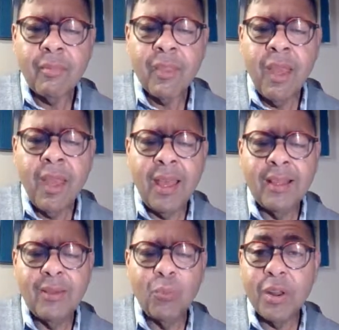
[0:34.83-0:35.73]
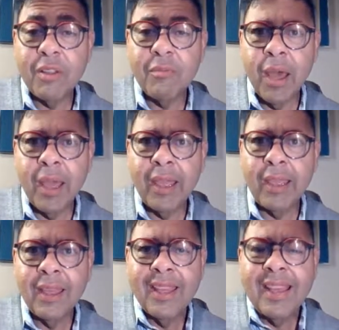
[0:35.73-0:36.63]
One of my
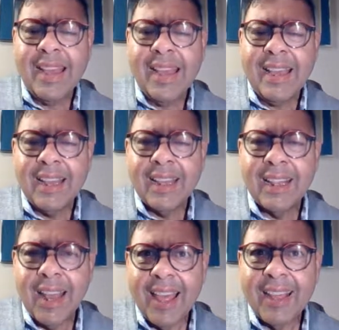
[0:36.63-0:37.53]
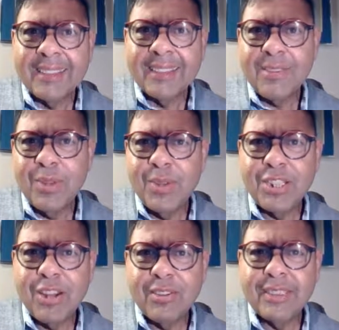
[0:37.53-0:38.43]
clients reached
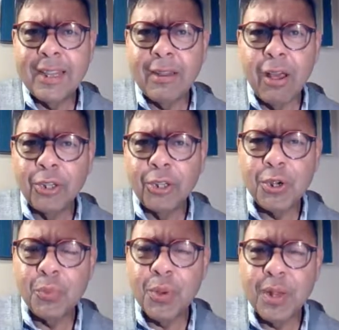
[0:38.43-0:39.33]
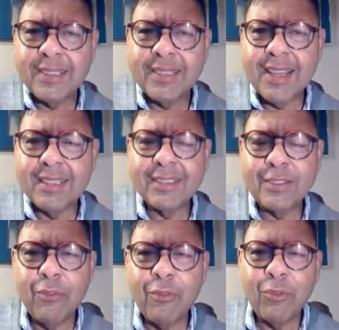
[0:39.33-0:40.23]
out and said, "Oh no, what is this?" So
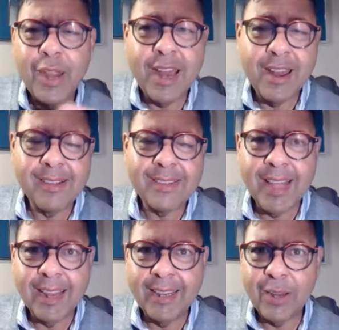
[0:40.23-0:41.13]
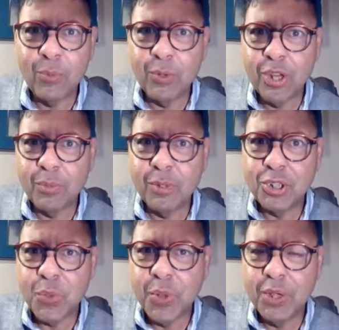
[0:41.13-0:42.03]
I've created a slide deck, which I'll be
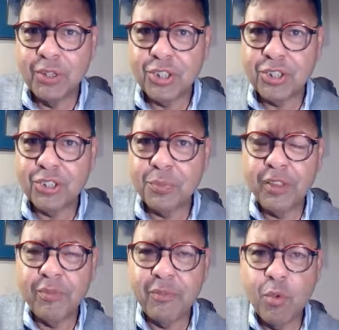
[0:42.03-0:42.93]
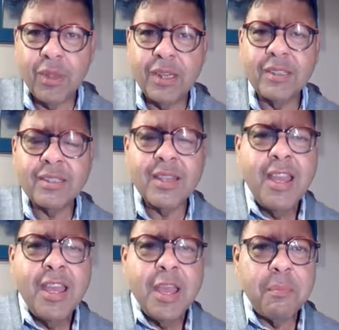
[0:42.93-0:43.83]
showing you in just a brief moment.
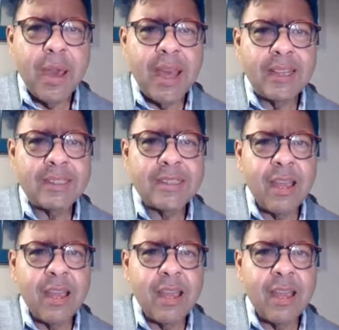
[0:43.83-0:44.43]
But